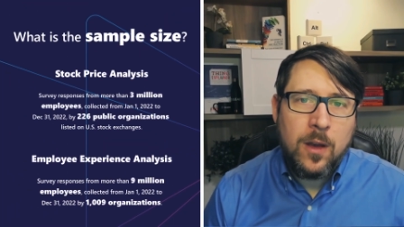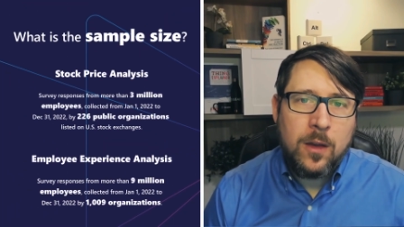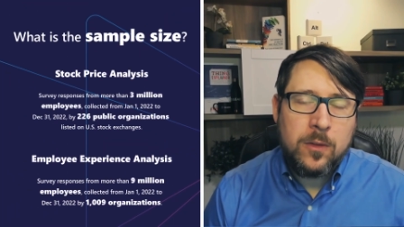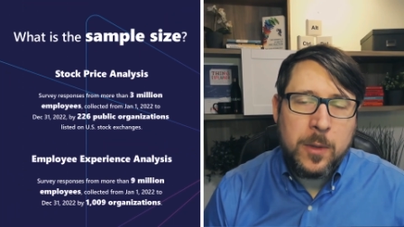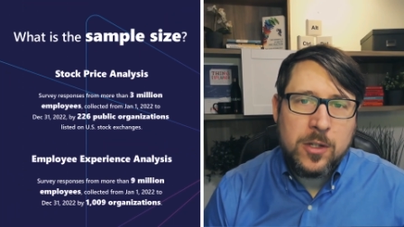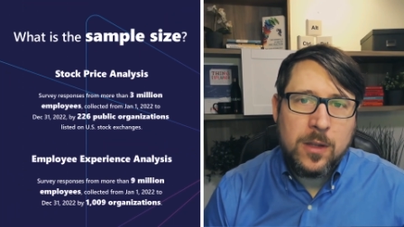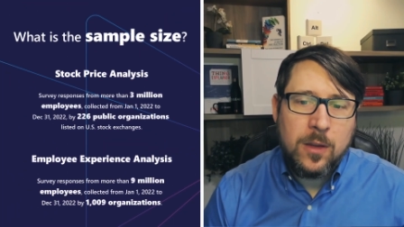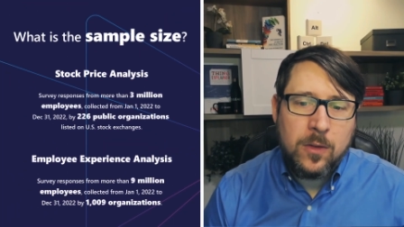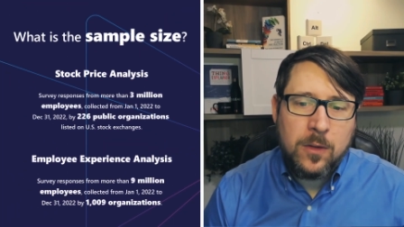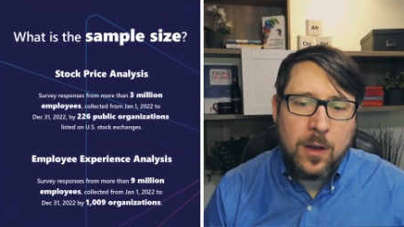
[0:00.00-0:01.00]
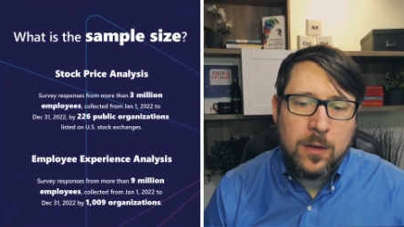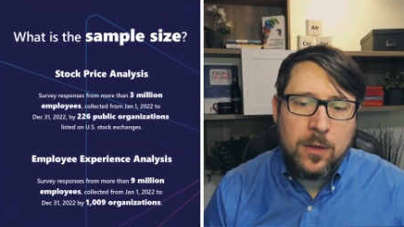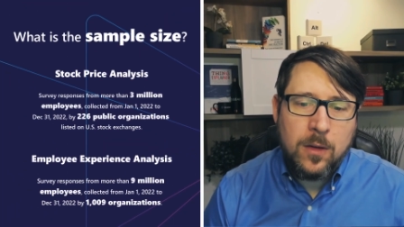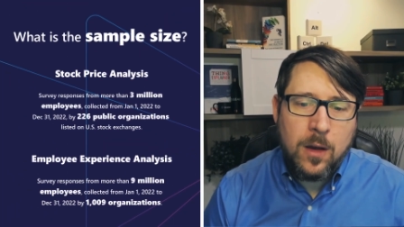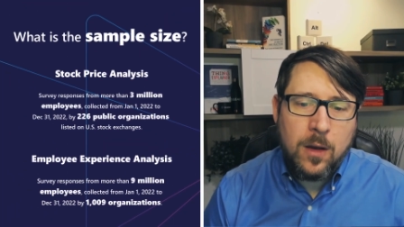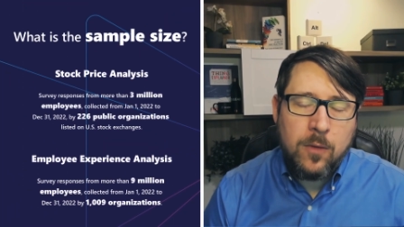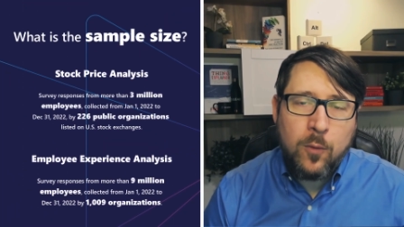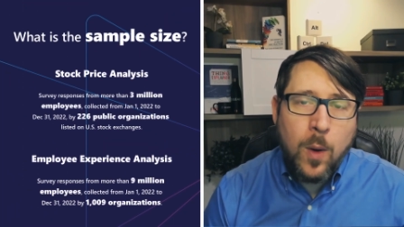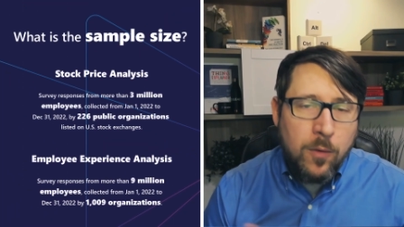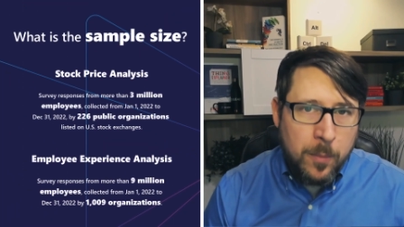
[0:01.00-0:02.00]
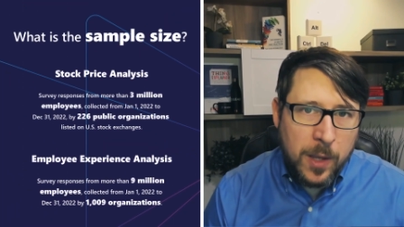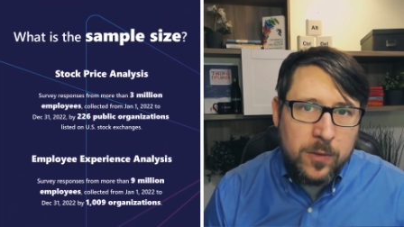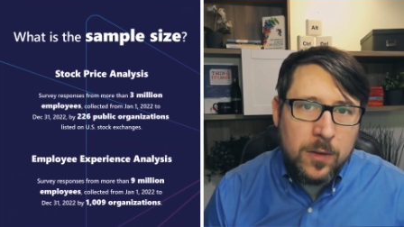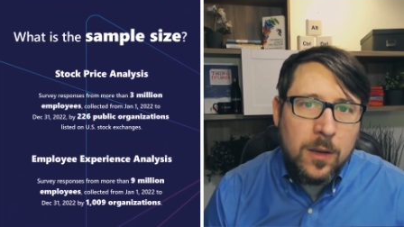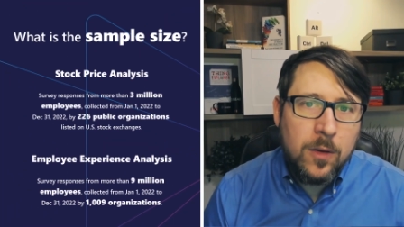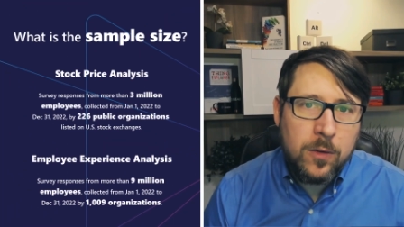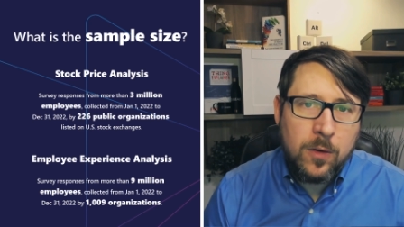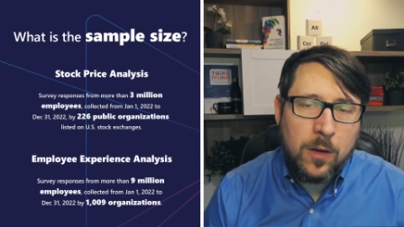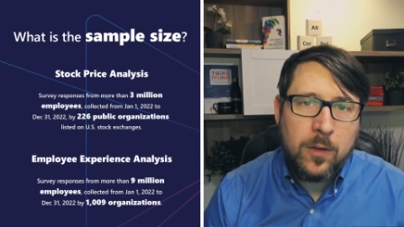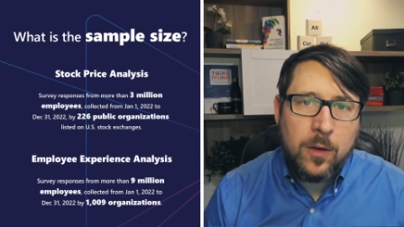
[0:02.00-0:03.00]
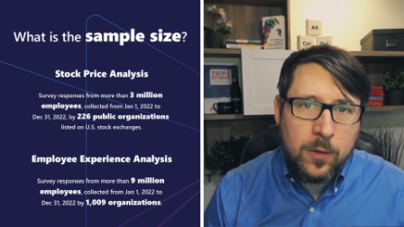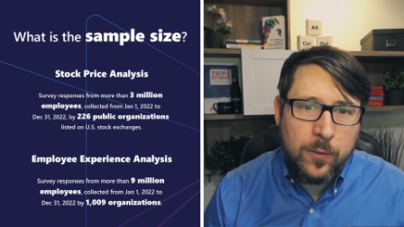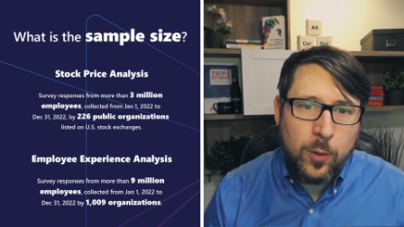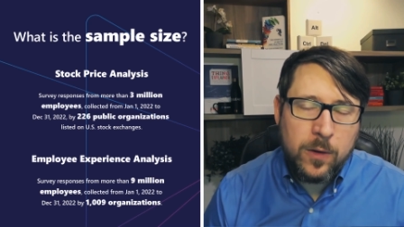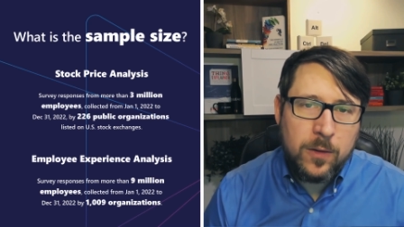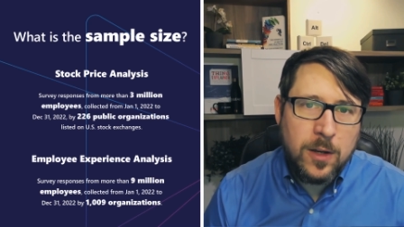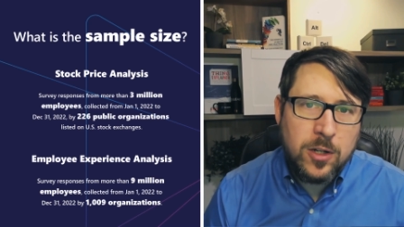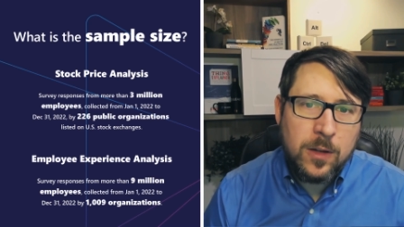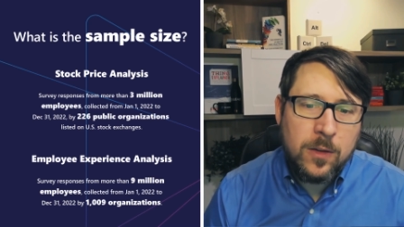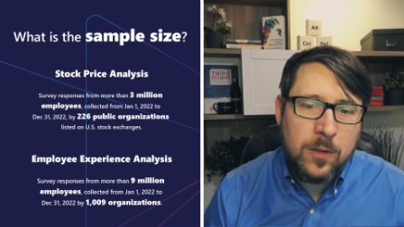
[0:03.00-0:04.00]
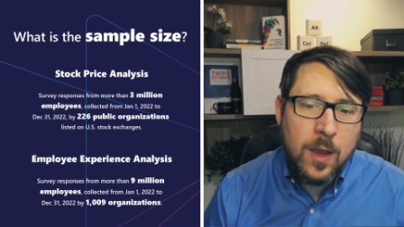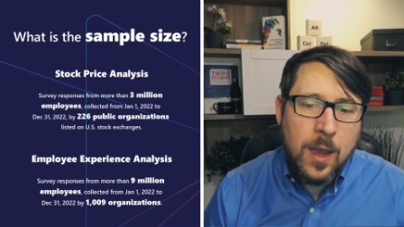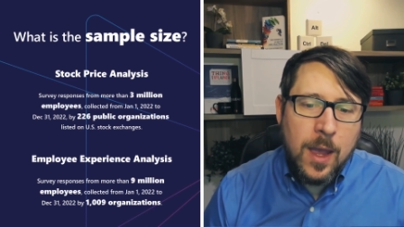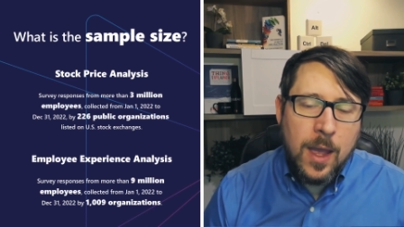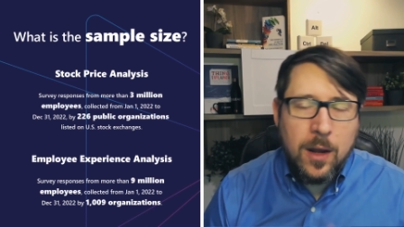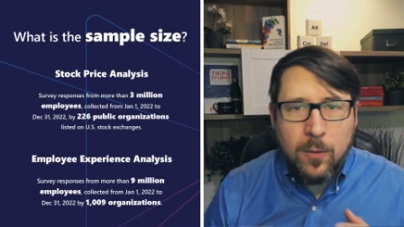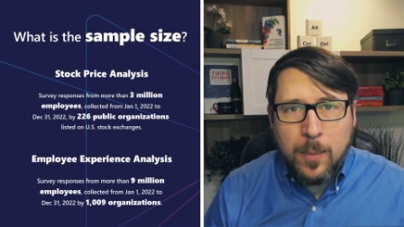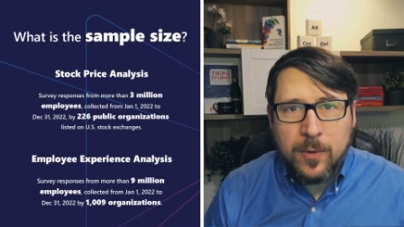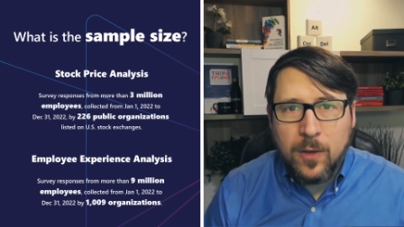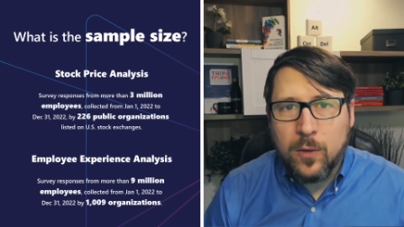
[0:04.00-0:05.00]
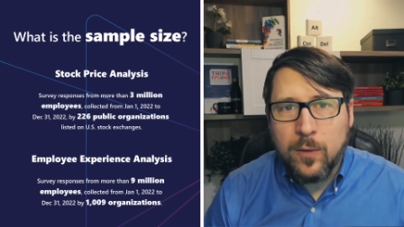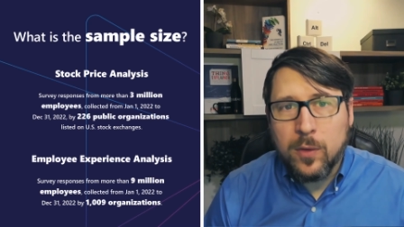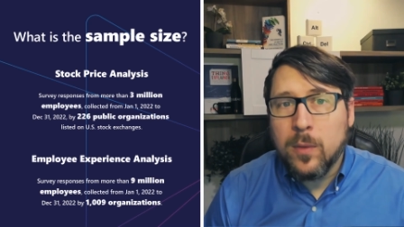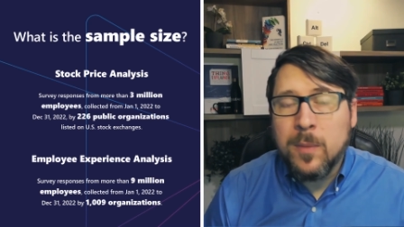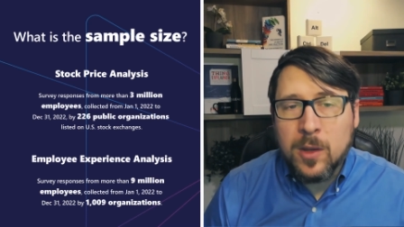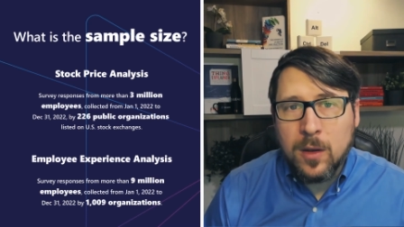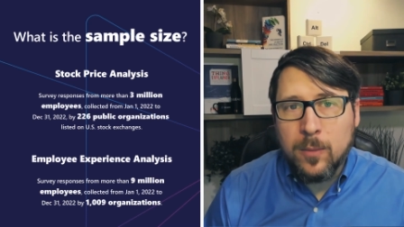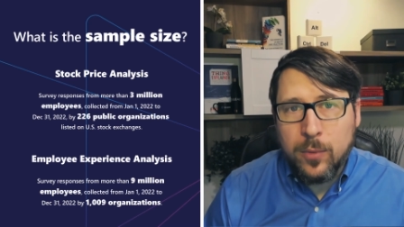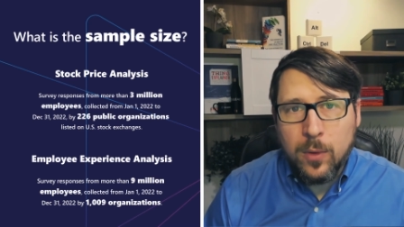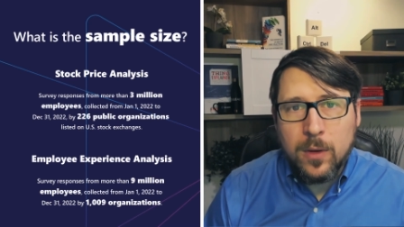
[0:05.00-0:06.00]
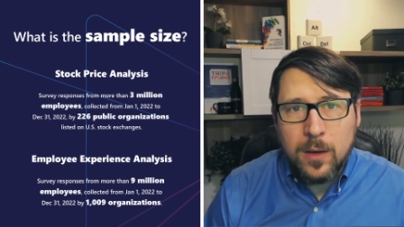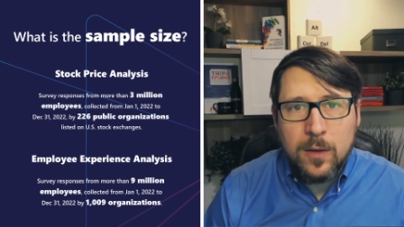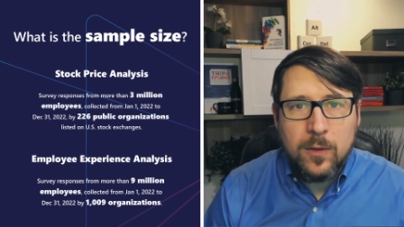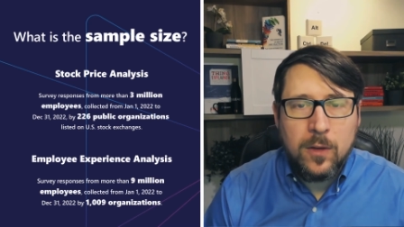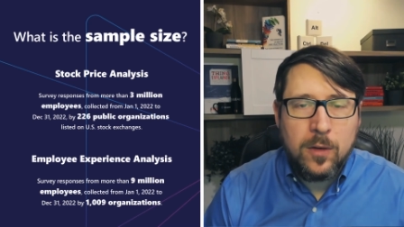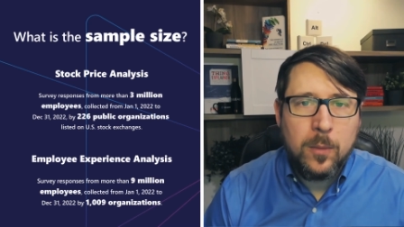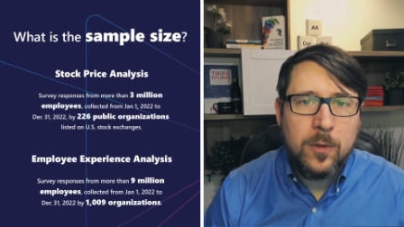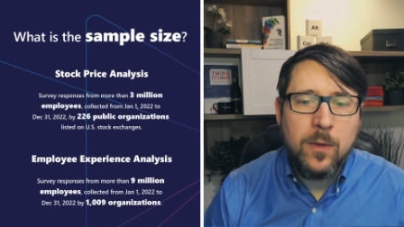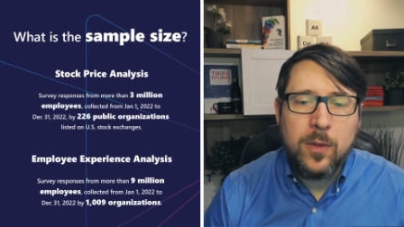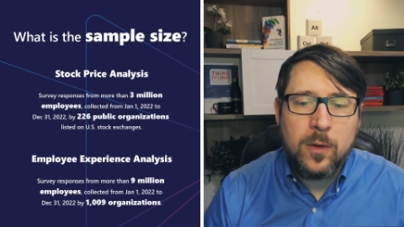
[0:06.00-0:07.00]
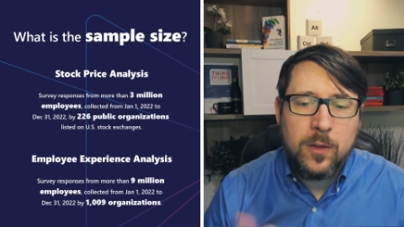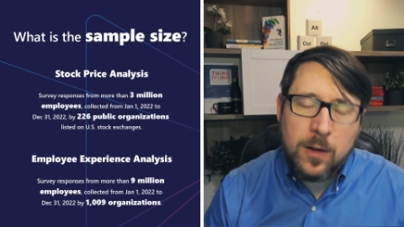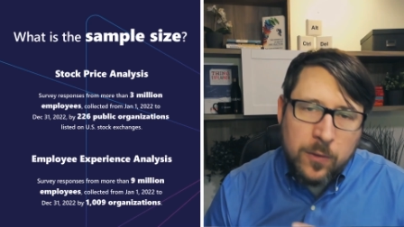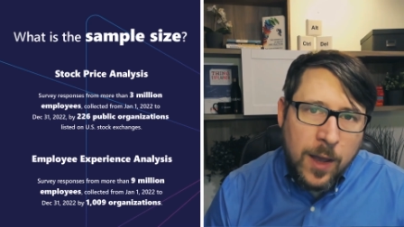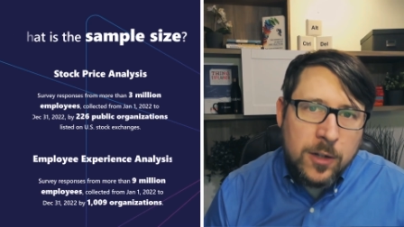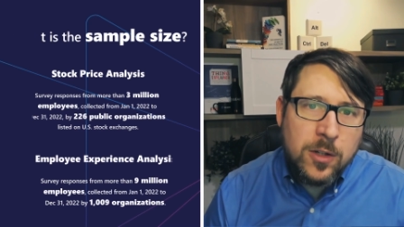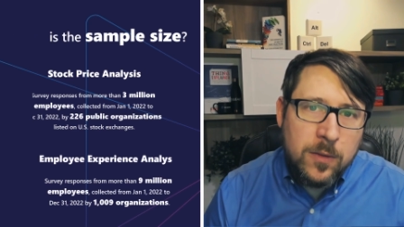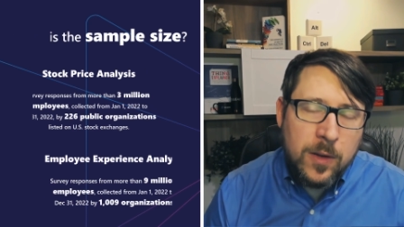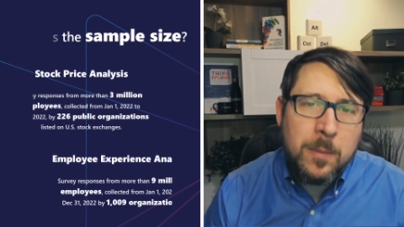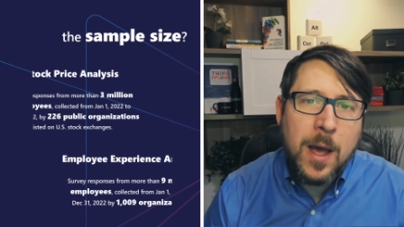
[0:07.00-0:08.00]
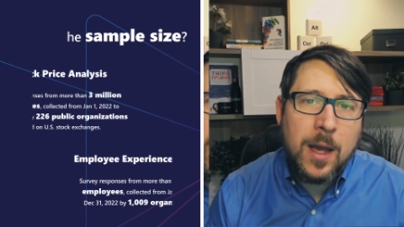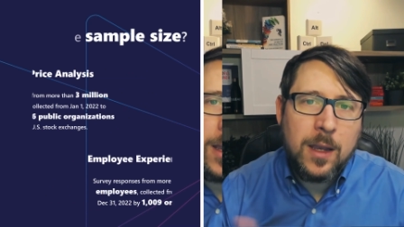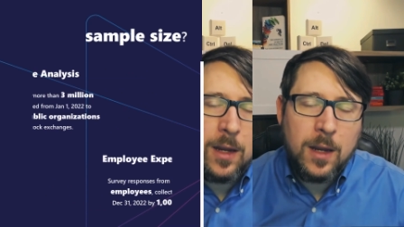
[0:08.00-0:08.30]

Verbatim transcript: uh, especially that's done uh, quite robustly. It's across hundreds of organizations, and it represents over three million employees in terms of their satisfaction, feedback, and